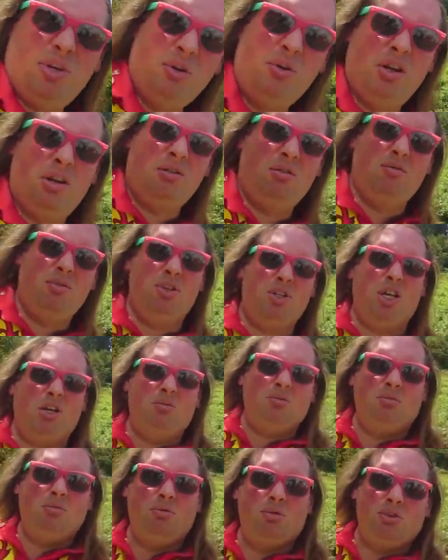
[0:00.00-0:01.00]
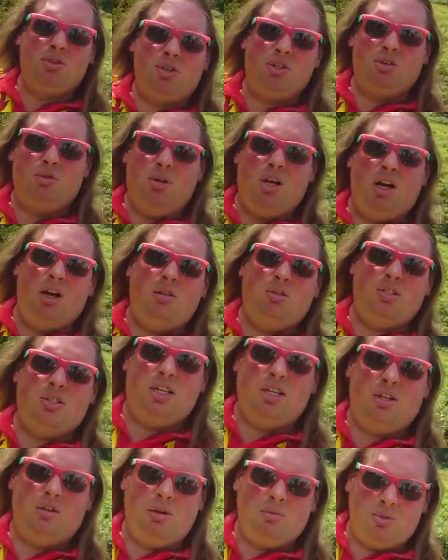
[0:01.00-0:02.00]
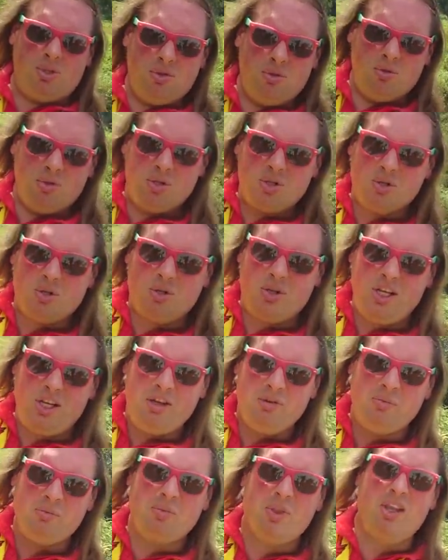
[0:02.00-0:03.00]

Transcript: be going up, which I'll which I'll take you up to shortly.